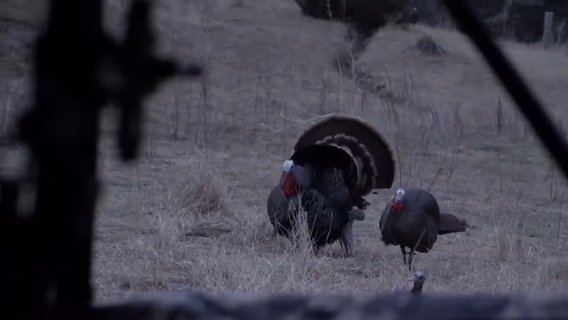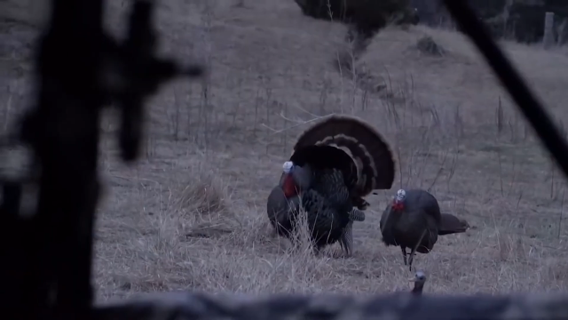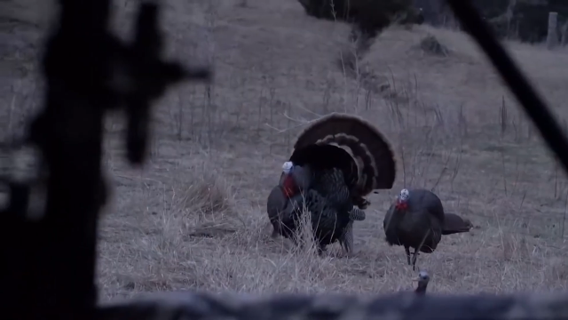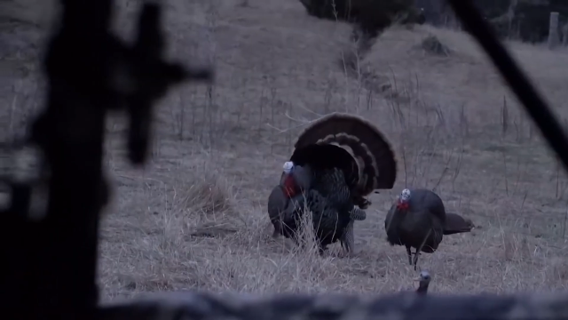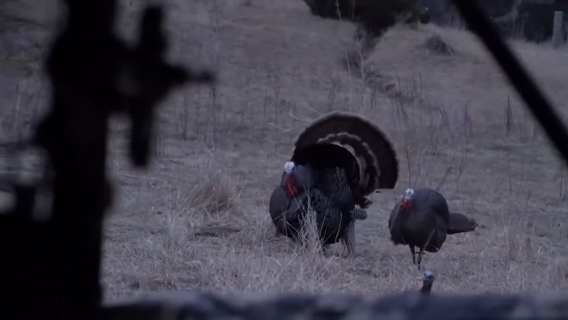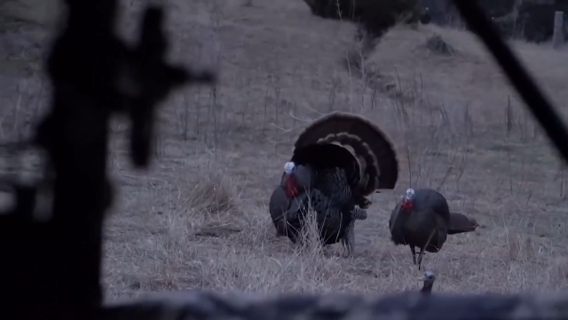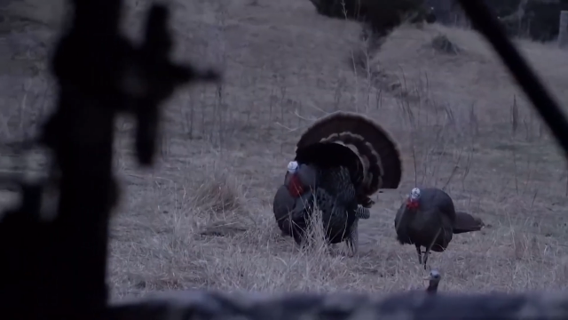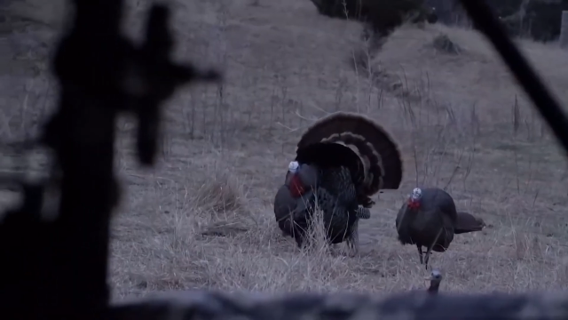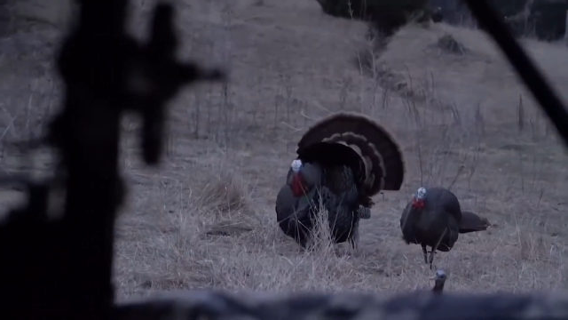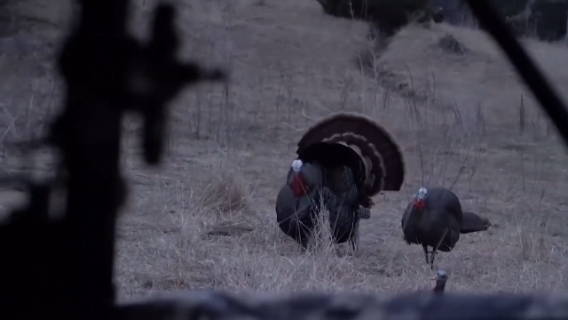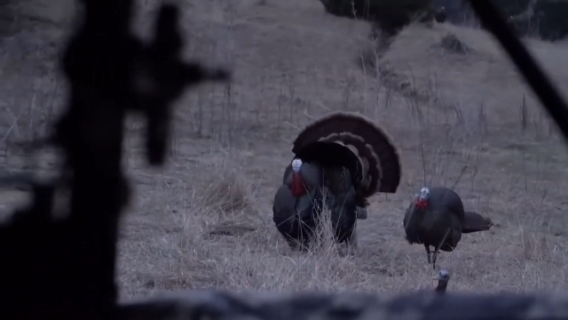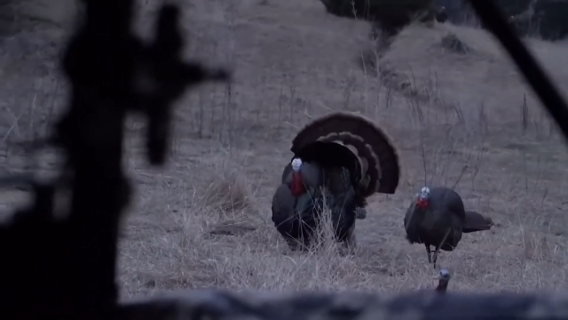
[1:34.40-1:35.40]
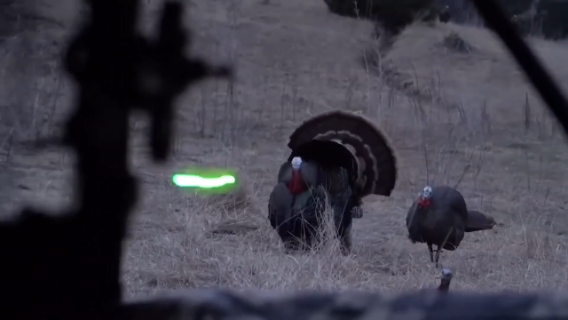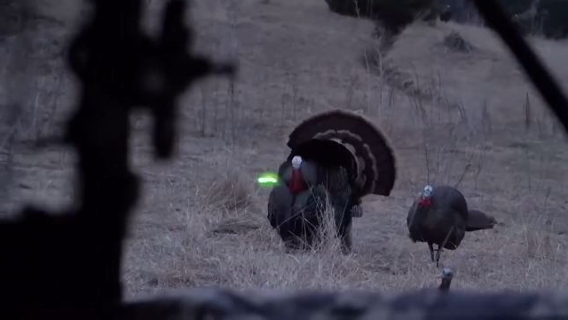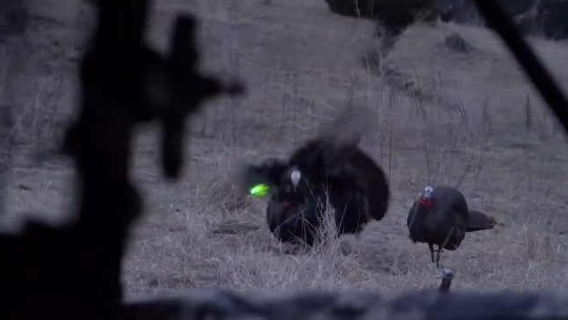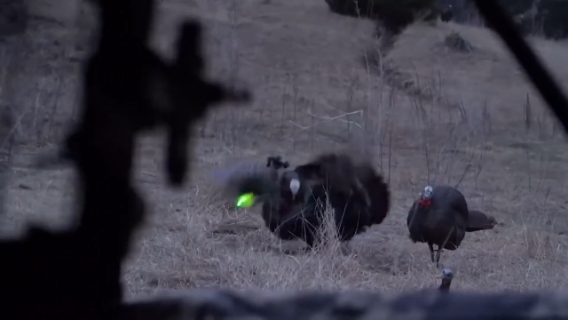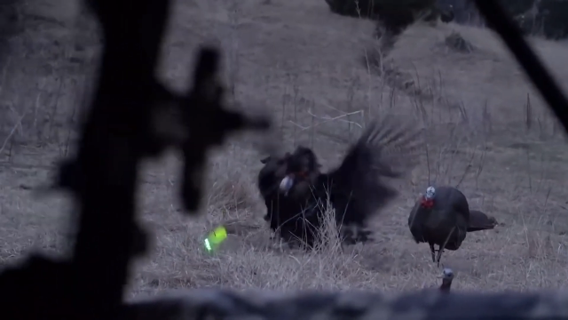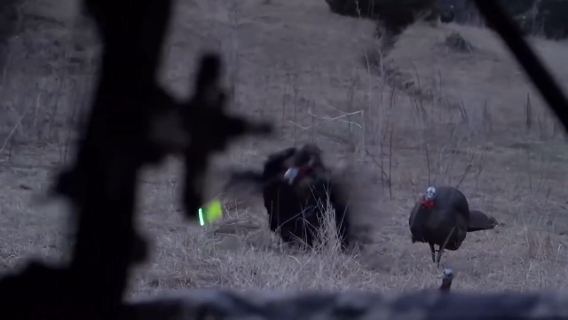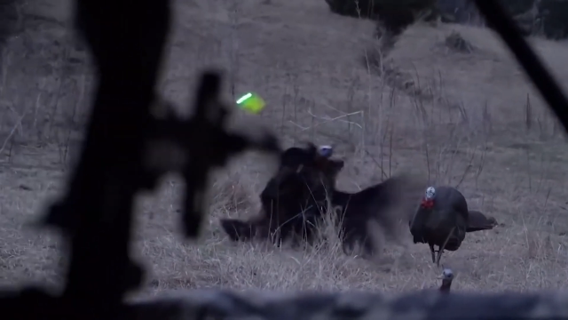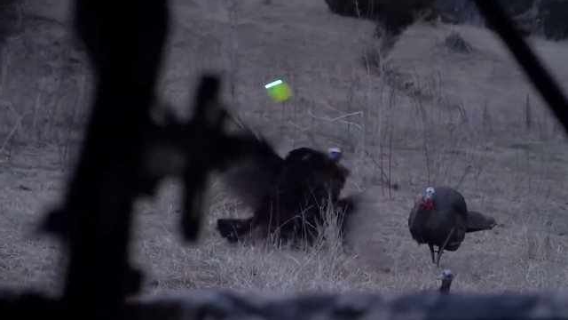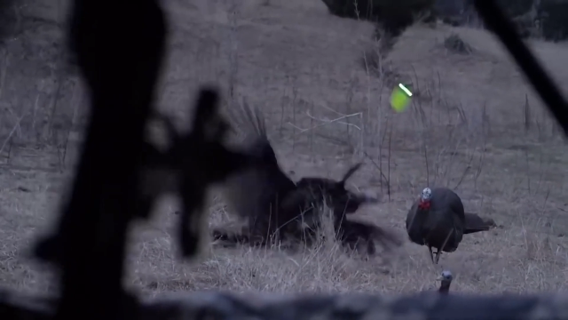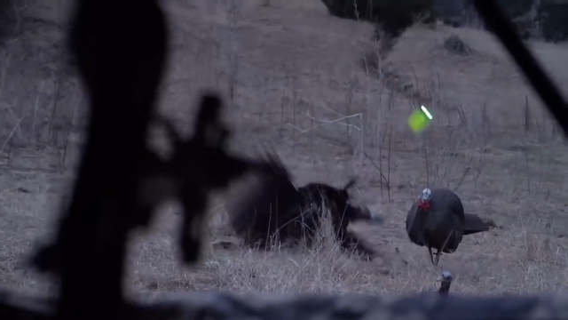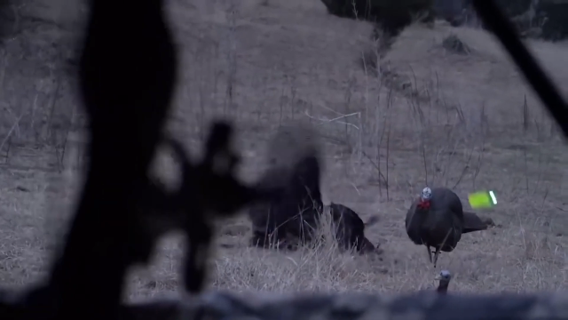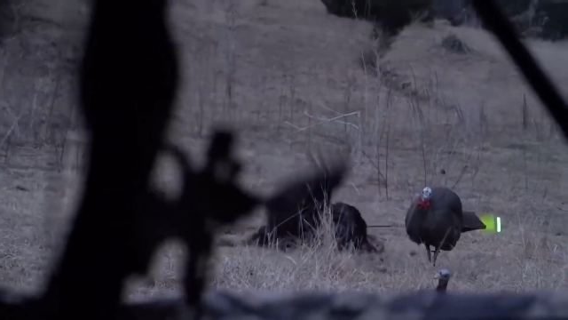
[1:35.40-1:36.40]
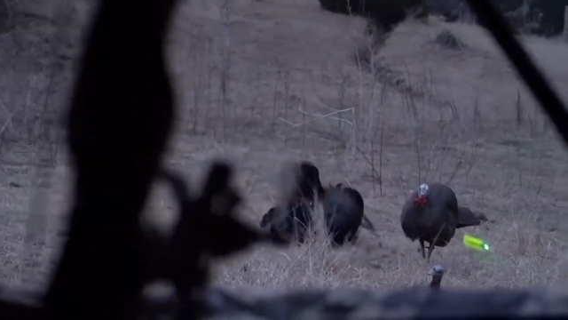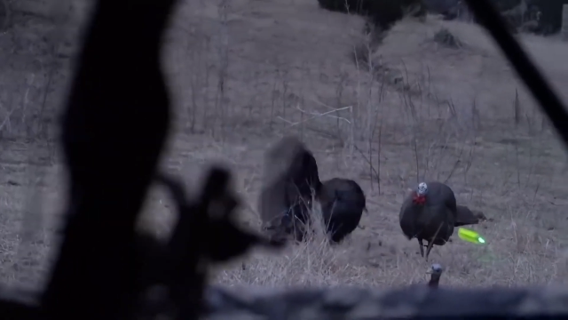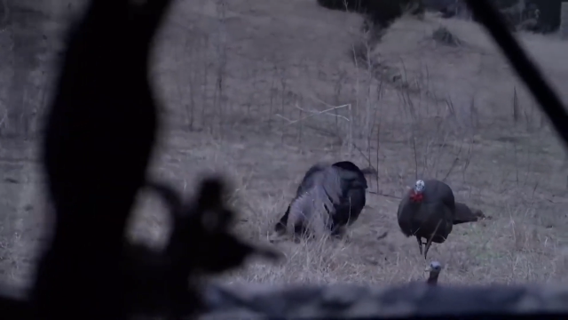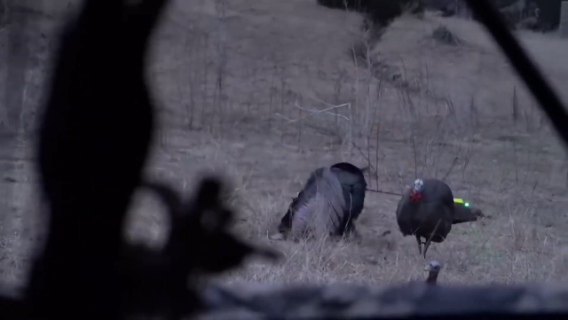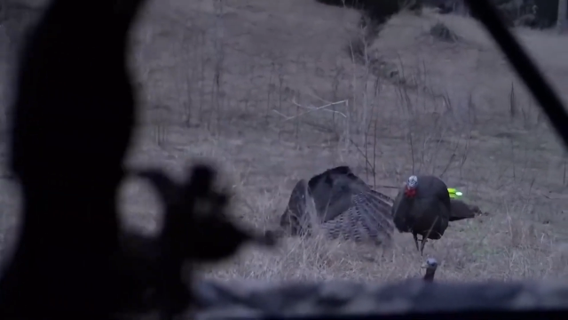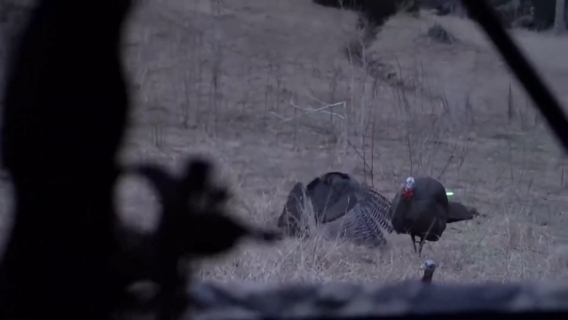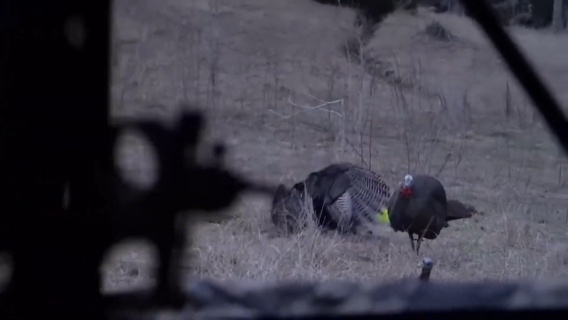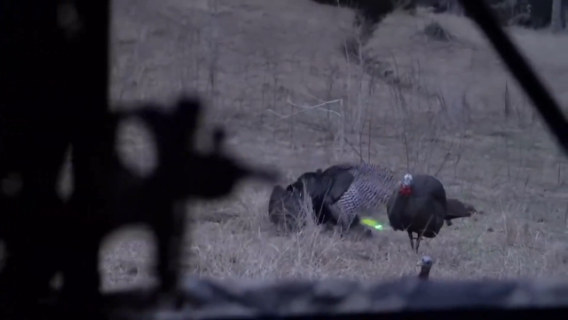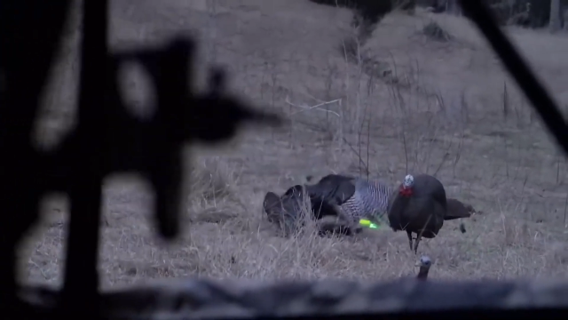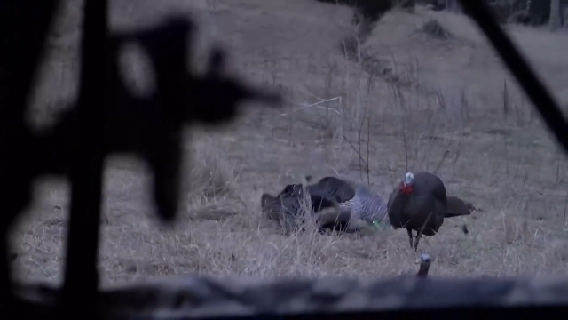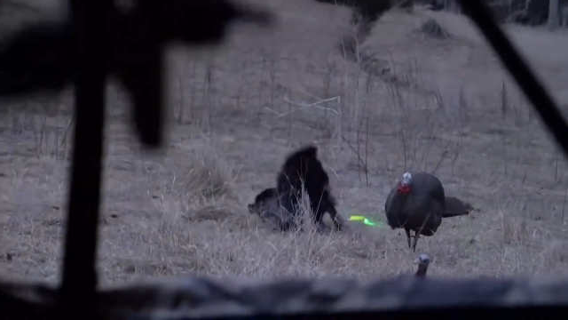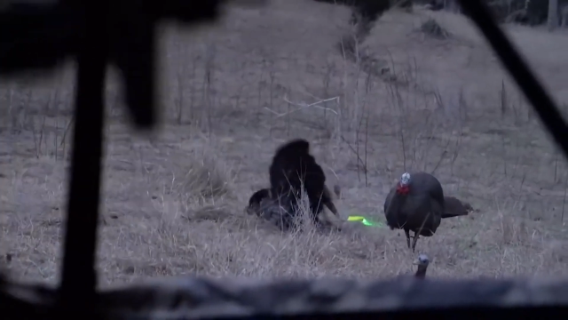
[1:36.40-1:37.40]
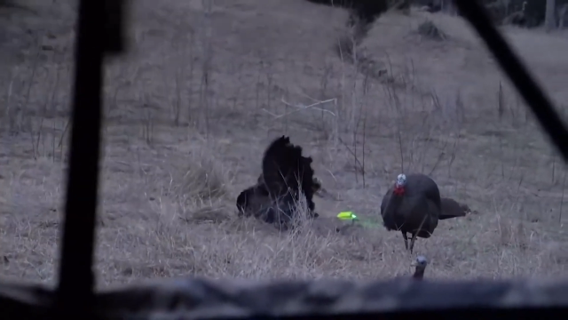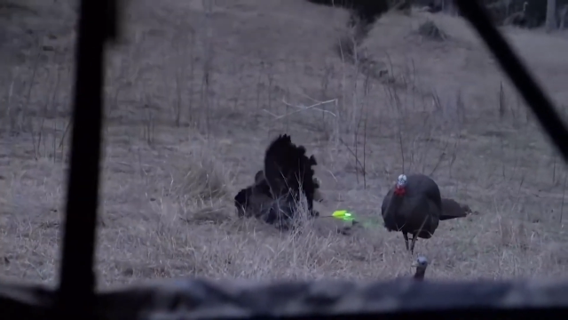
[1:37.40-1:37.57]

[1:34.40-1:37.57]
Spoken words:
[unreadable: no face in view]